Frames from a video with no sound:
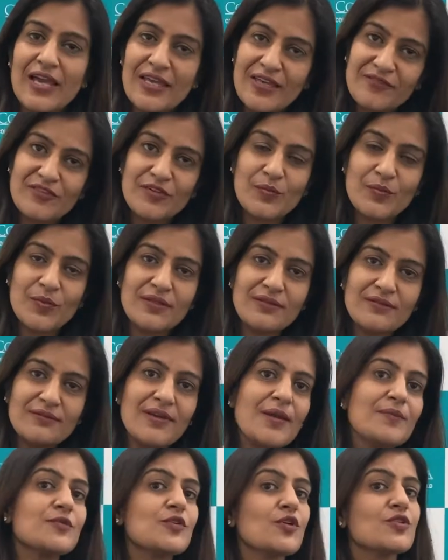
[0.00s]
Hi everyone,
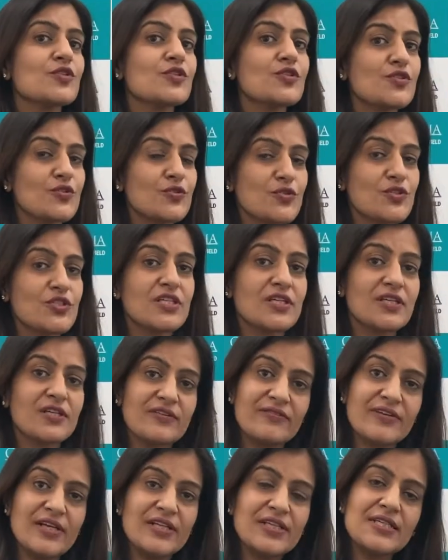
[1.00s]
I'm Dr Suruchi
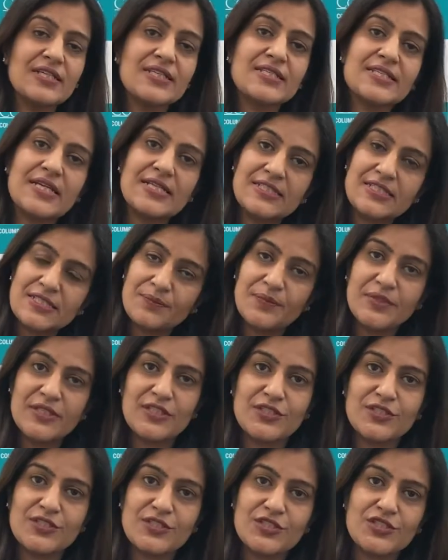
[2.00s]
Agarwal, Consultant
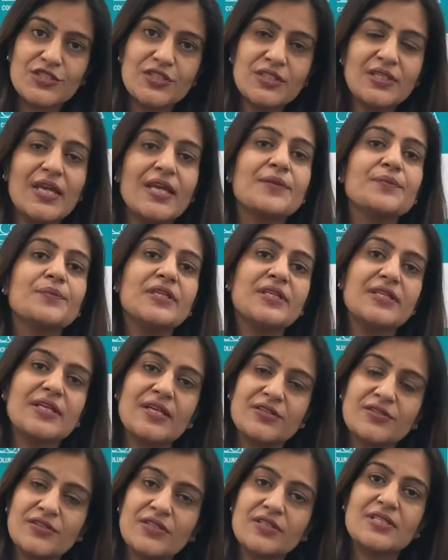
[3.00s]
Pediatrician and
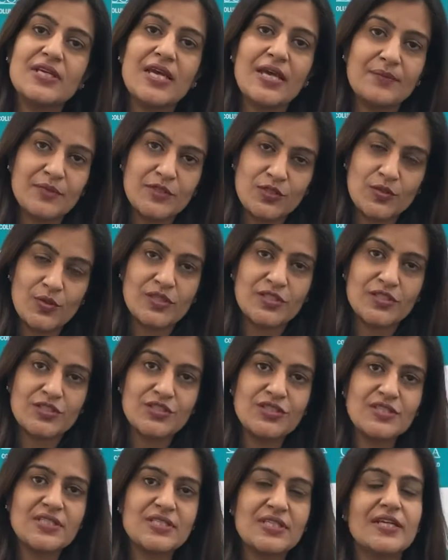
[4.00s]
Pediatric
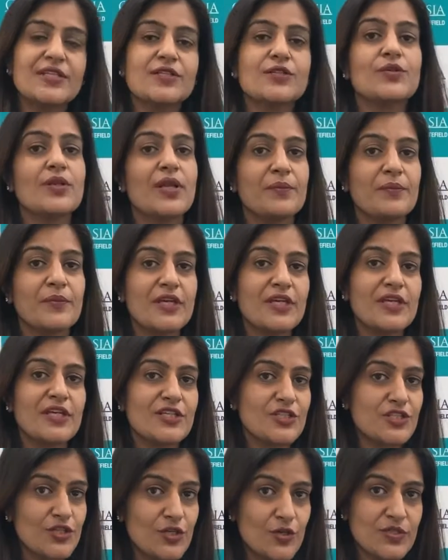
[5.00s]
Diabetologist at Columbia
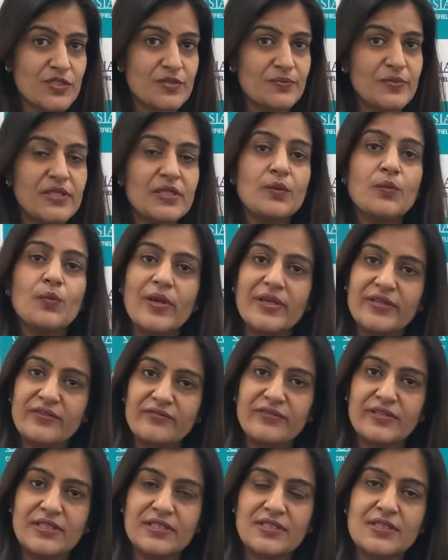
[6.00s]
Asia Hospital,
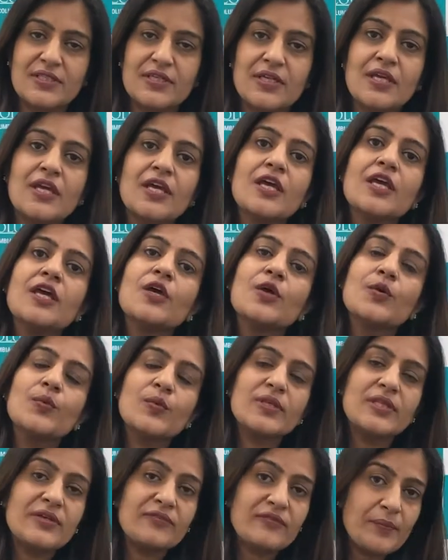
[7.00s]
Whitefield.
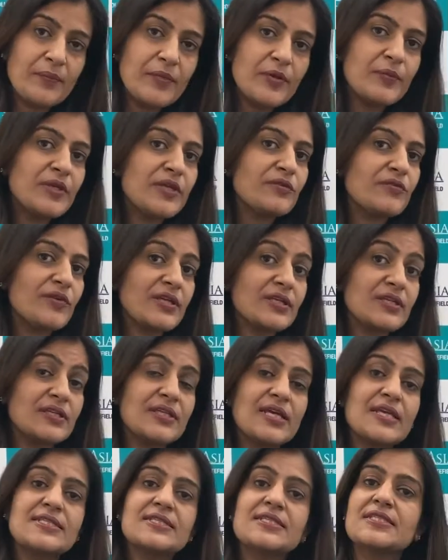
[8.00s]
With November being
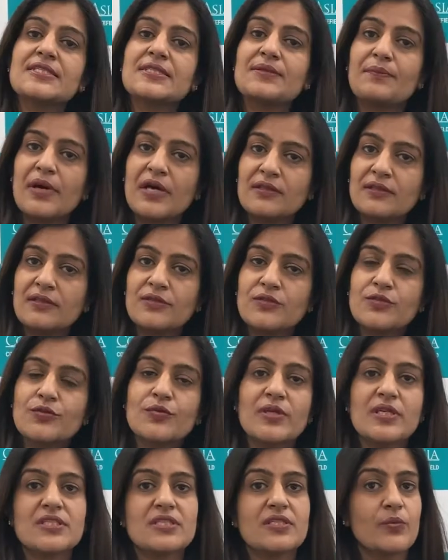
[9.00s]
recognized as the month
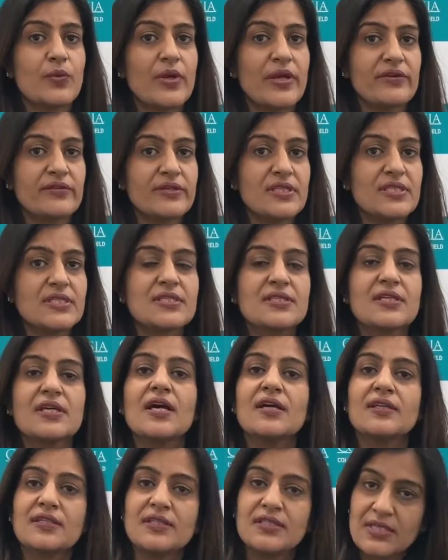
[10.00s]
to raise awareness
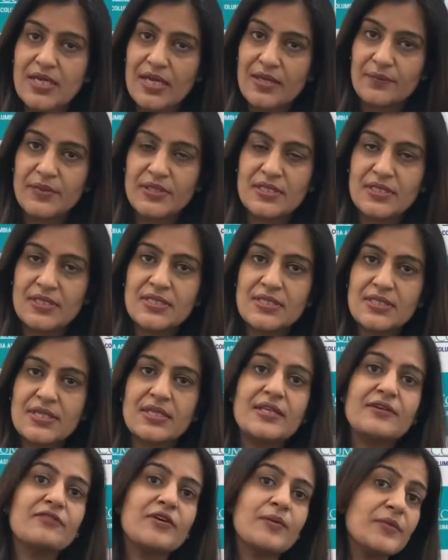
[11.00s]
regarding diabetes
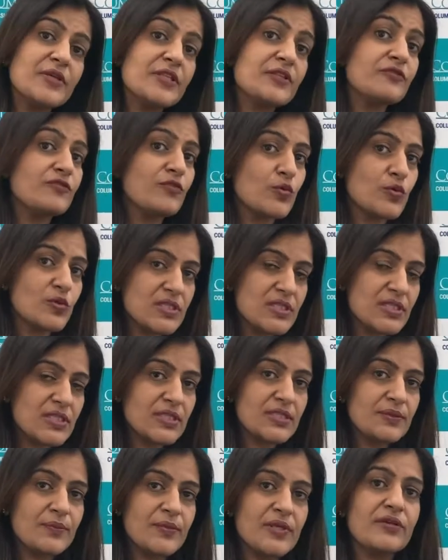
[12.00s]
and November the
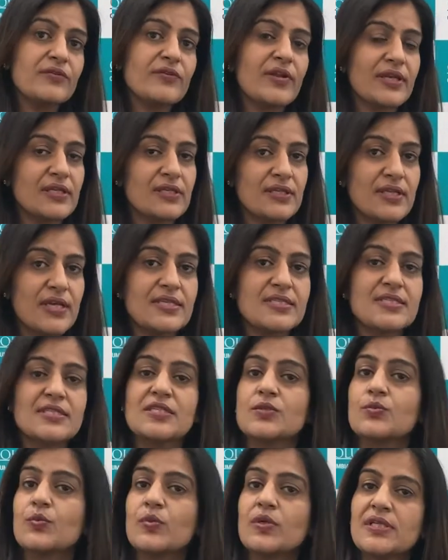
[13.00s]
14th being
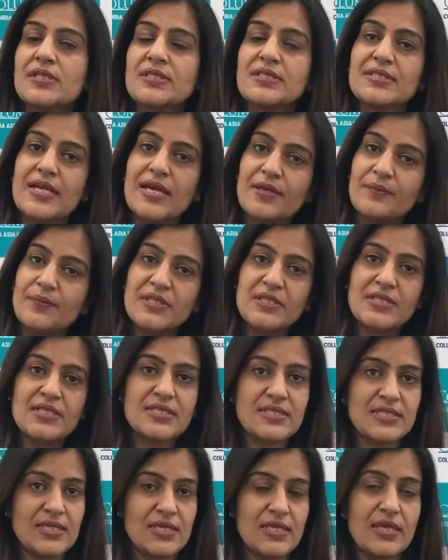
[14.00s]
recognized as World
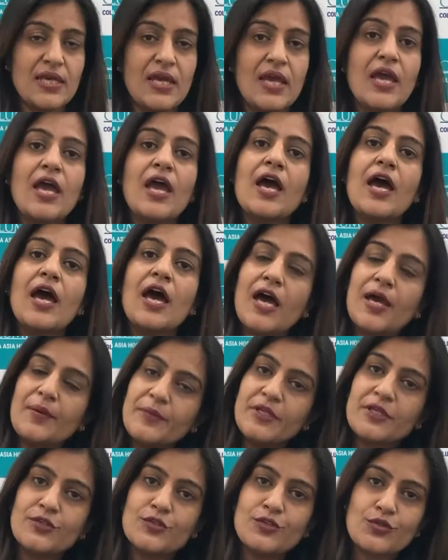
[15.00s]
Diabetes Day,
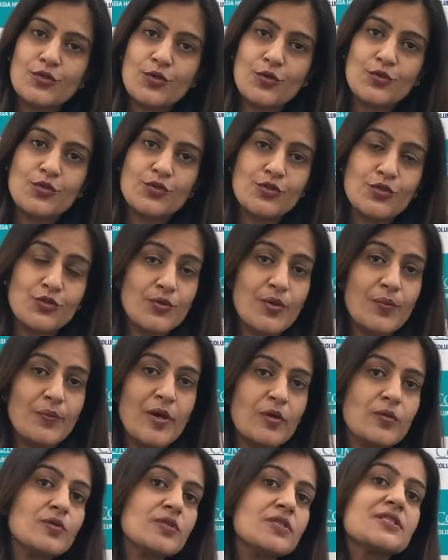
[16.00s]
I'm here to talk to you
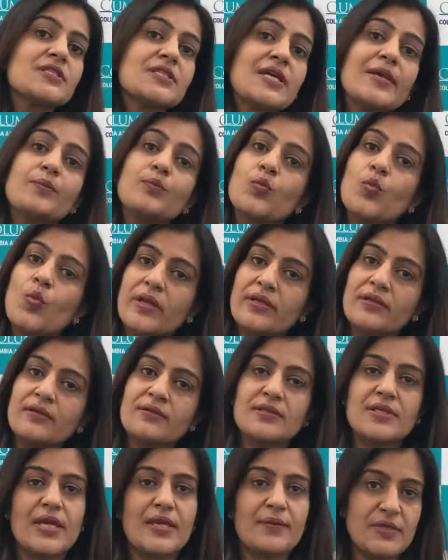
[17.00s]
about type
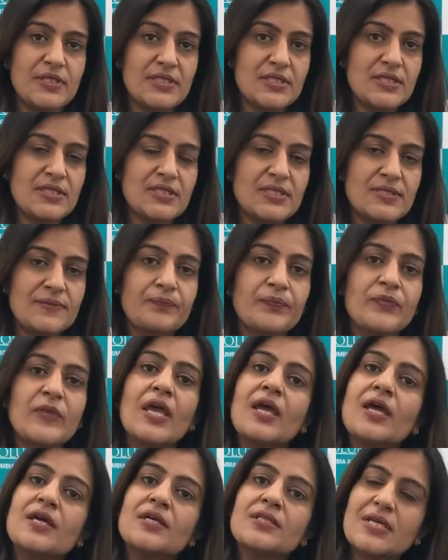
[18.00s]
1 diabetes.
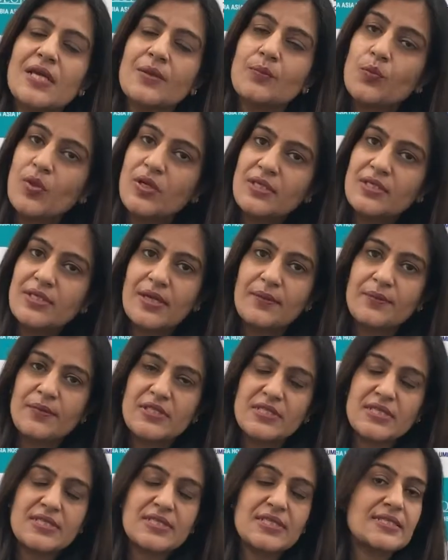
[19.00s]
Type 1
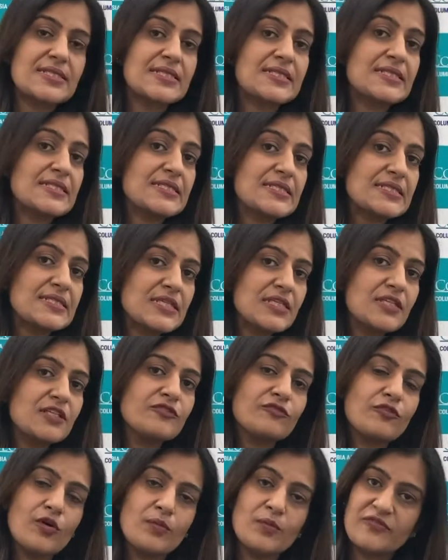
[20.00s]
diabetes is a
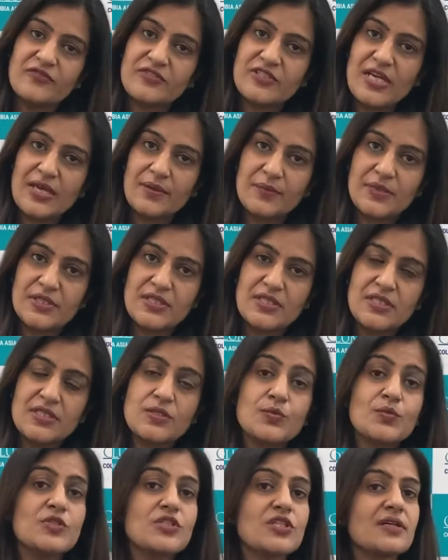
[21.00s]
distinct form of
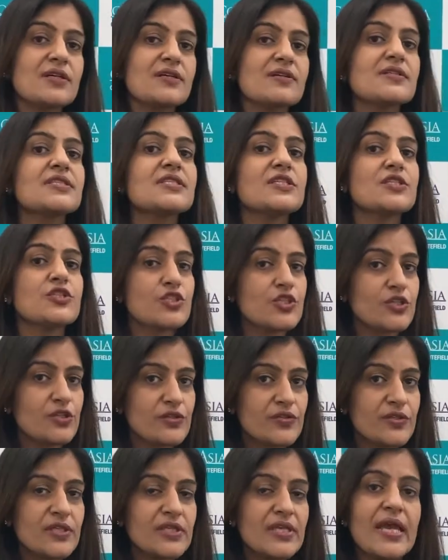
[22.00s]
diabetes which occurs in
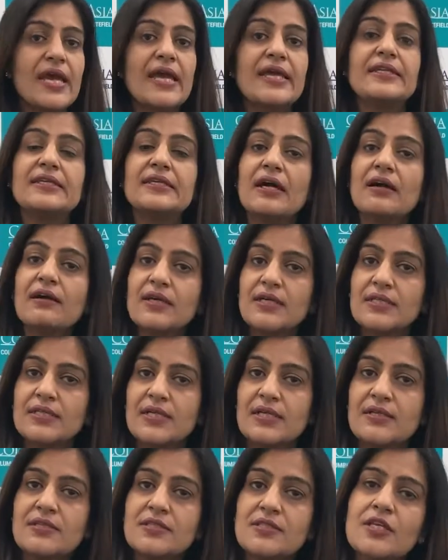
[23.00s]
children and young
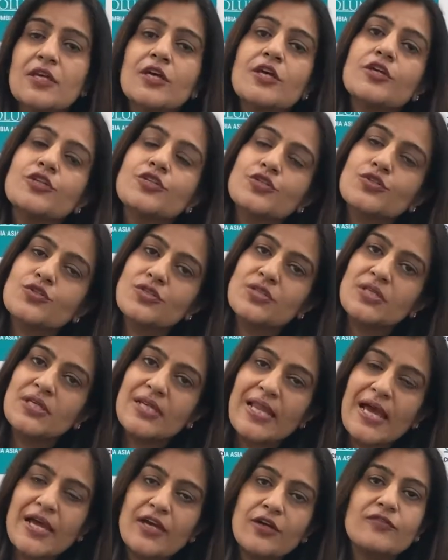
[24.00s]
adults due to the
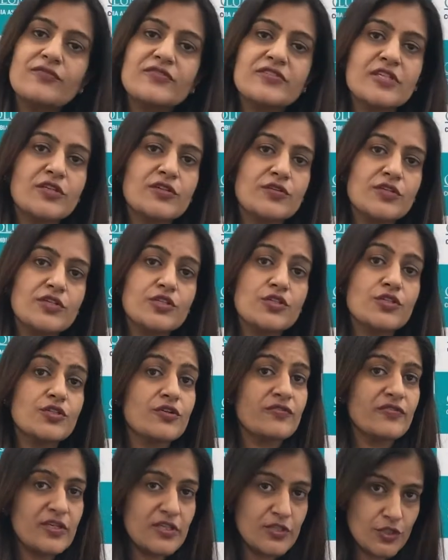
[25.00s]
lack of
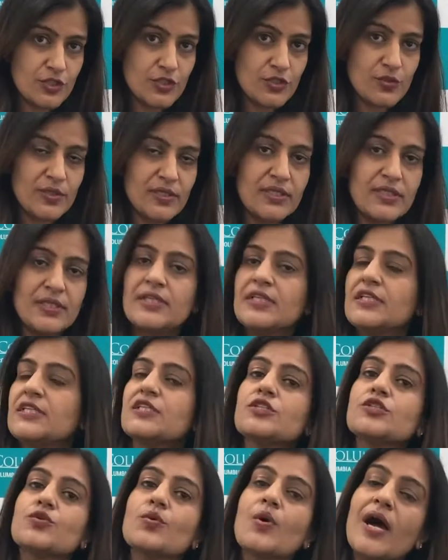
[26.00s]
secretion of insulin,
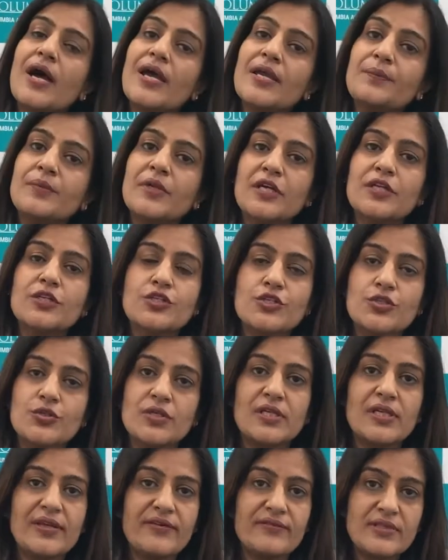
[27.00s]
leading to high blood
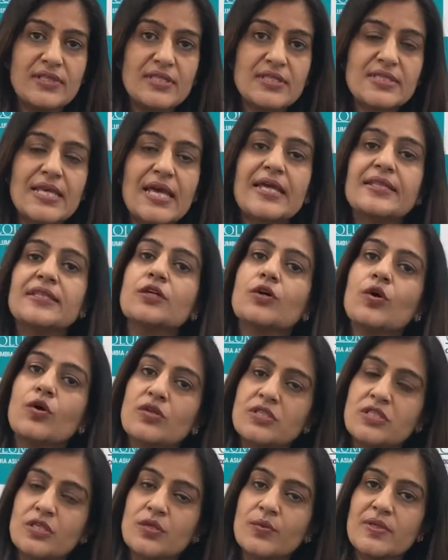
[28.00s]
sugar levels and the
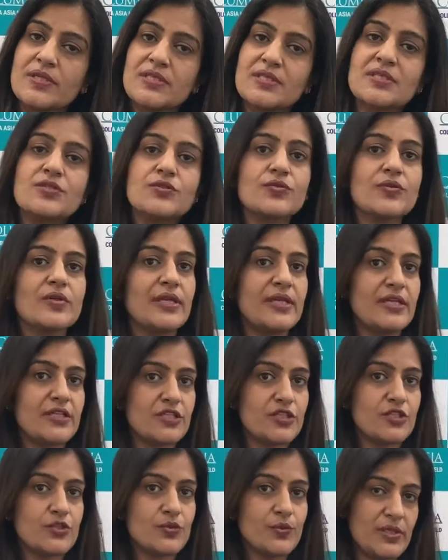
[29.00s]
consequences
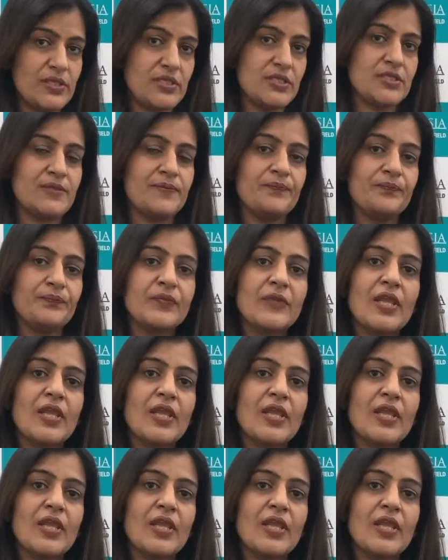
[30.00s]
related to it.